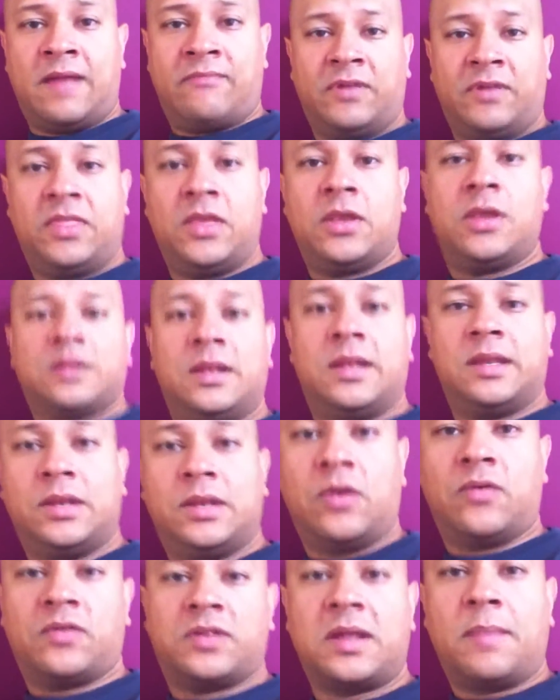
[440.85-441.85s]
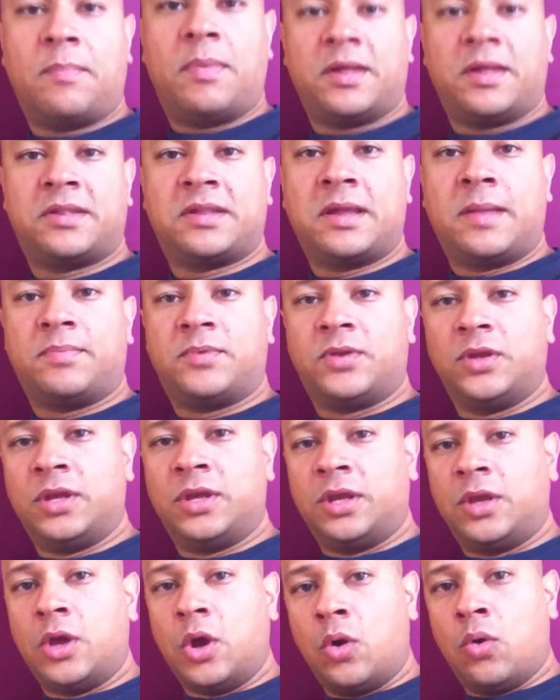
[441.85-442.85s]
everything you need to know step by step to
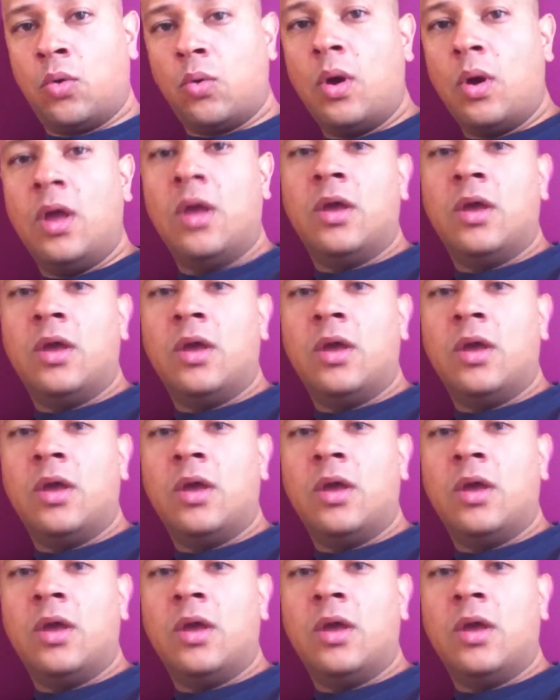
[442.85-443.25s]
go